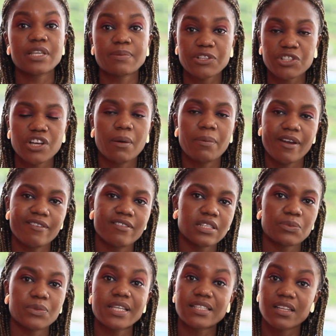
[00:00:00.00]
especially our
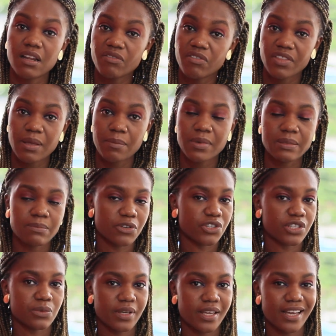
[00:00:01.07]
parents, we need to love on them as
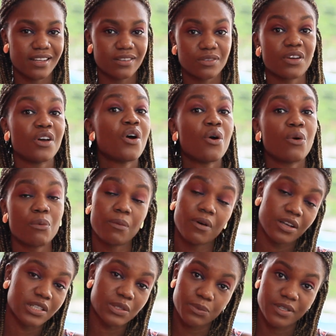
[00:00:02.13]
much as we can
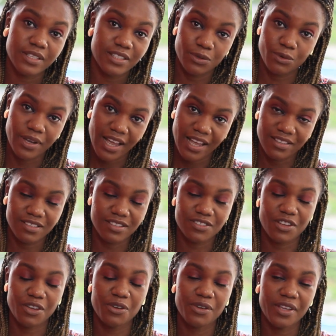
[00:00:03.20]
whilst we still can.
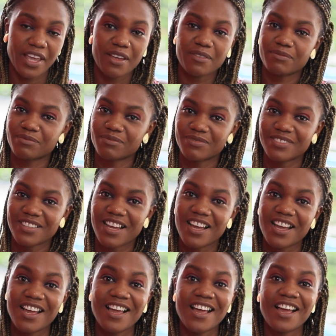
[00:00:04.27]
So yeah,
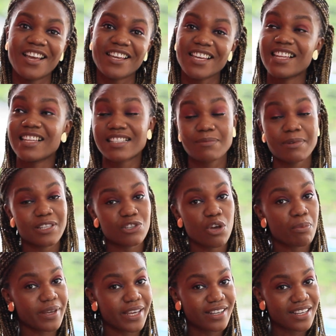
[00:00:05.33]
this is a bit
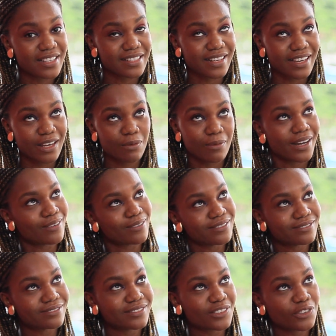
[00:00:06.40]
soppy, isn't it, today?
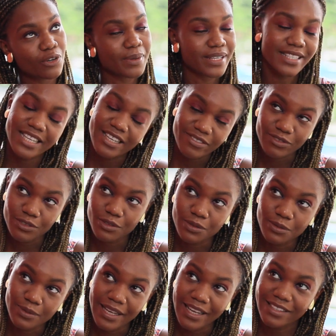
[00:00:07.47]
Wow, got a bit
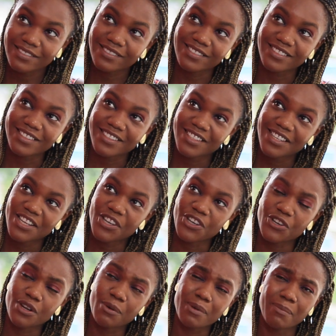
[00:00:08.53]
tearful and,
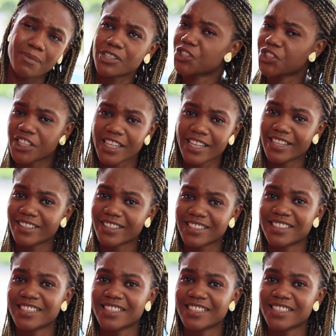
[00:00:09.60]
you know, a bit mushy.